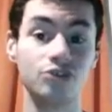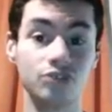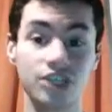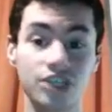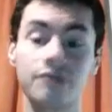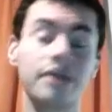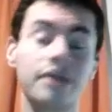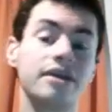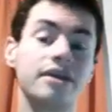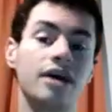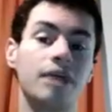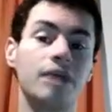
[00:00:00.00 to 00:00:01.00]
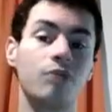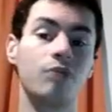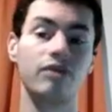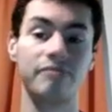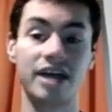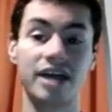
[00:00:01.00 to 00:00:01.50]
generate more
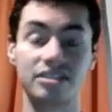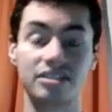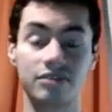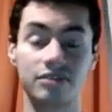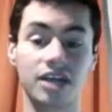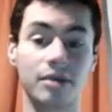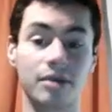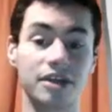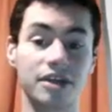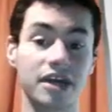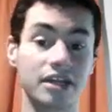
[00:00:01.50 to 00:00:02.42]
of a passive income online. A